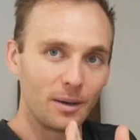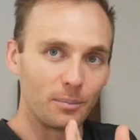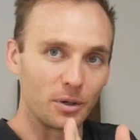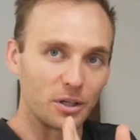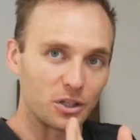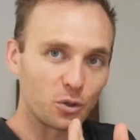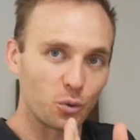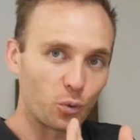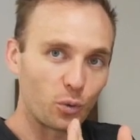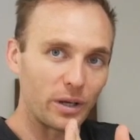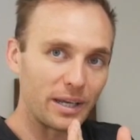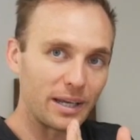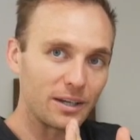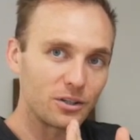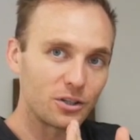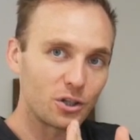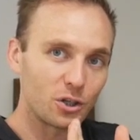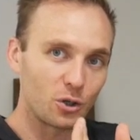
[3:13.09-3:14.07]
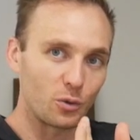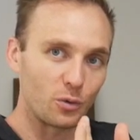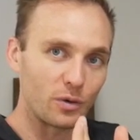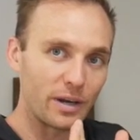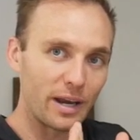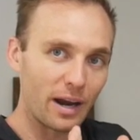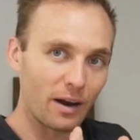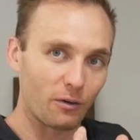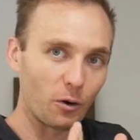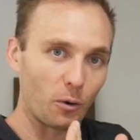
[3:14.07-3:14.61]
between two
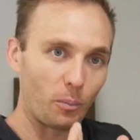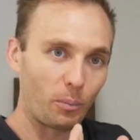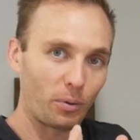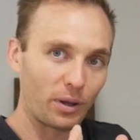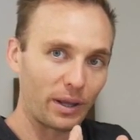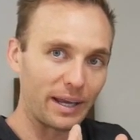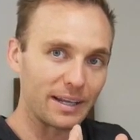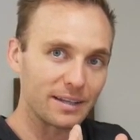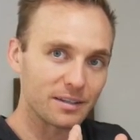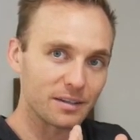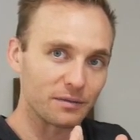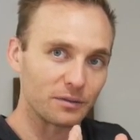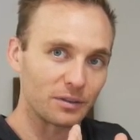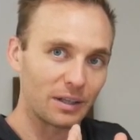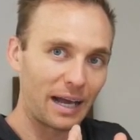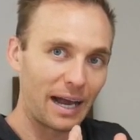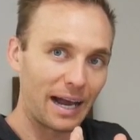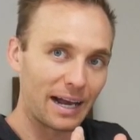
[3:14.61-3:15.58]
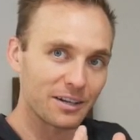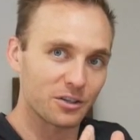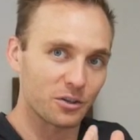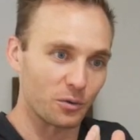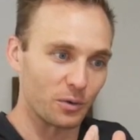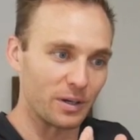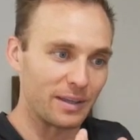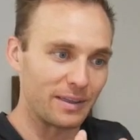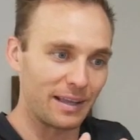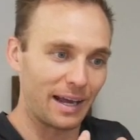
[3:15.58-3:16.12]
narrow planes of glass
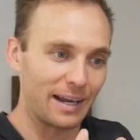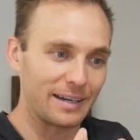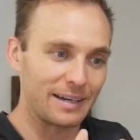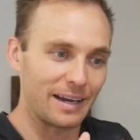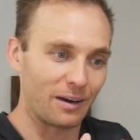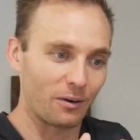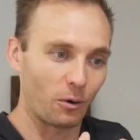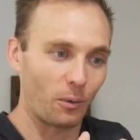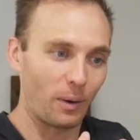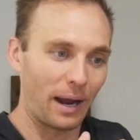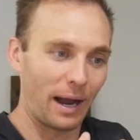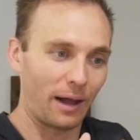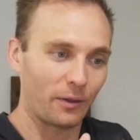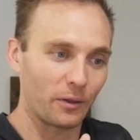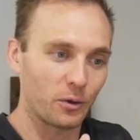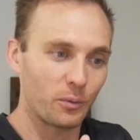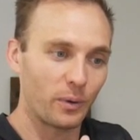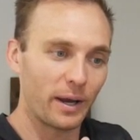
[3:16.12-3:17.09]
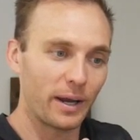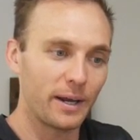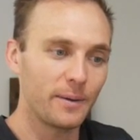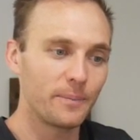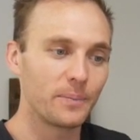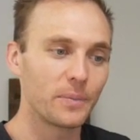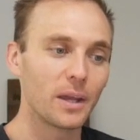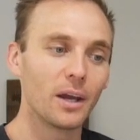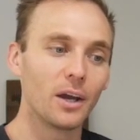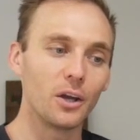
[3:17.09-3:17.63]
or in that narrow alleyway.
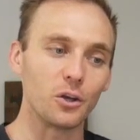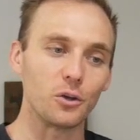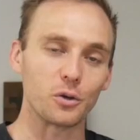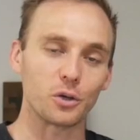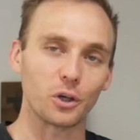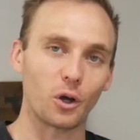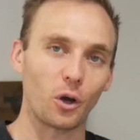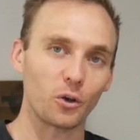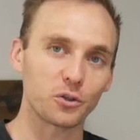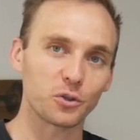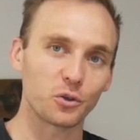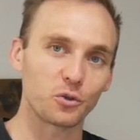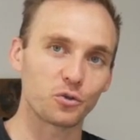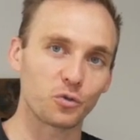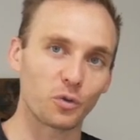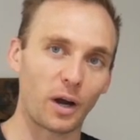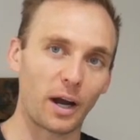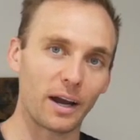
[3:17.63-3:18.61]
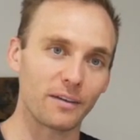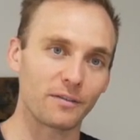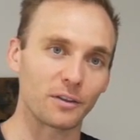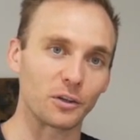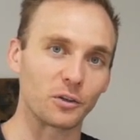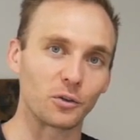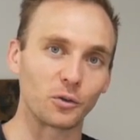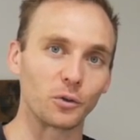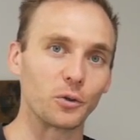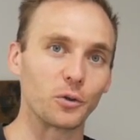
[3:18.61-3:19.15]
You can also drive the
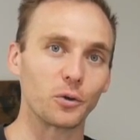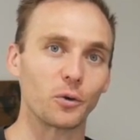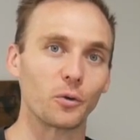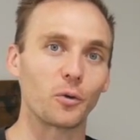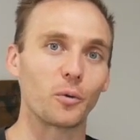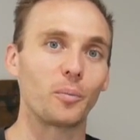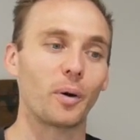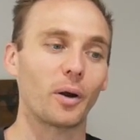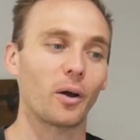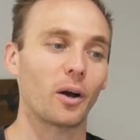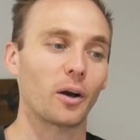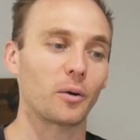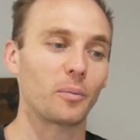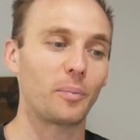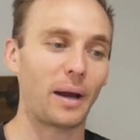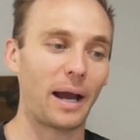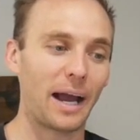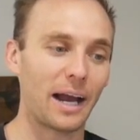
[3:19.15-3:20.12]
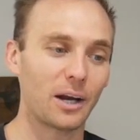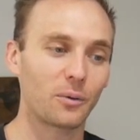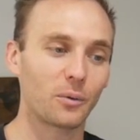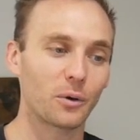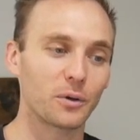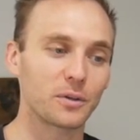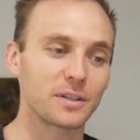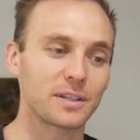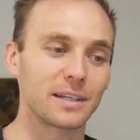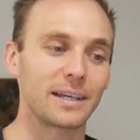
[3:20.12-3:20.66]
glute or the buttock
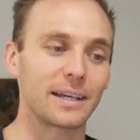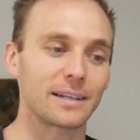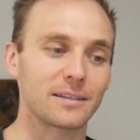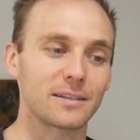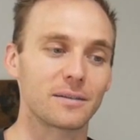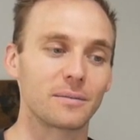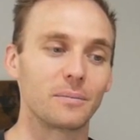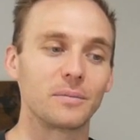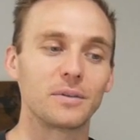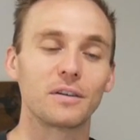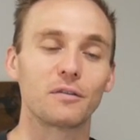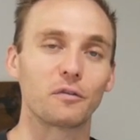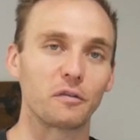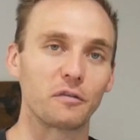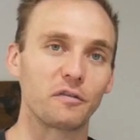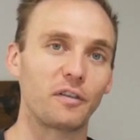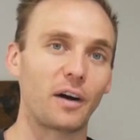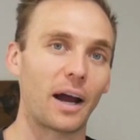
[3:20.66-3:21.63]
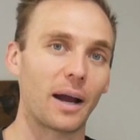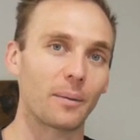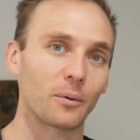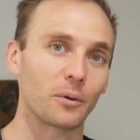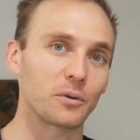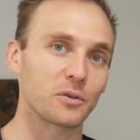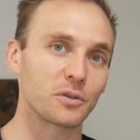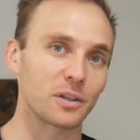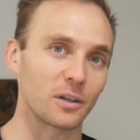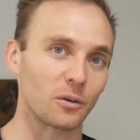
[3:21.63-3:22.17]
backwards to get some different
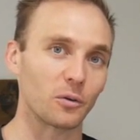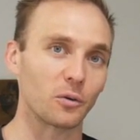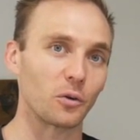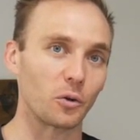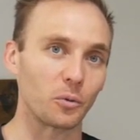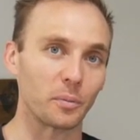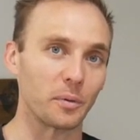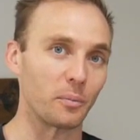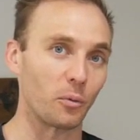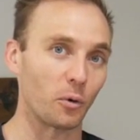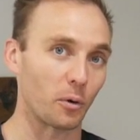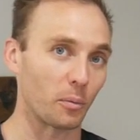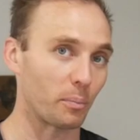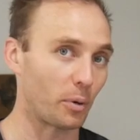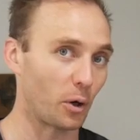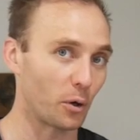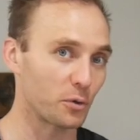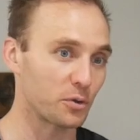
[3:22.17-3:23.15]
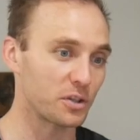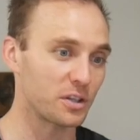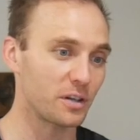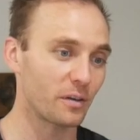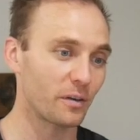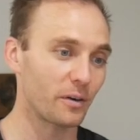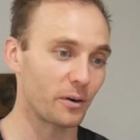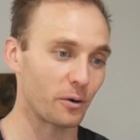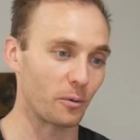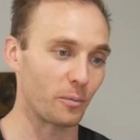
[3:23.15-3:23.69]
fibers that are a little bit more
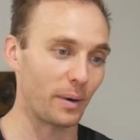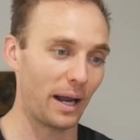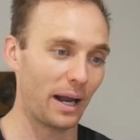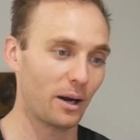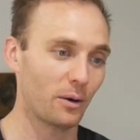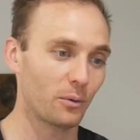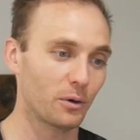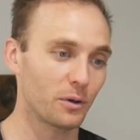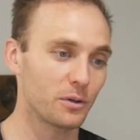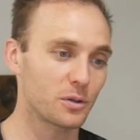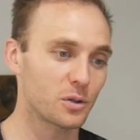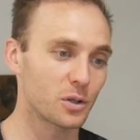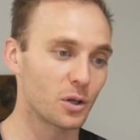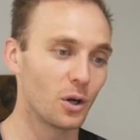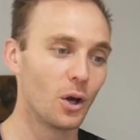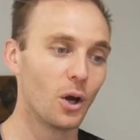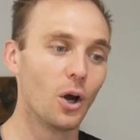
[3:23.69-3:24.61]
posterior or backwards.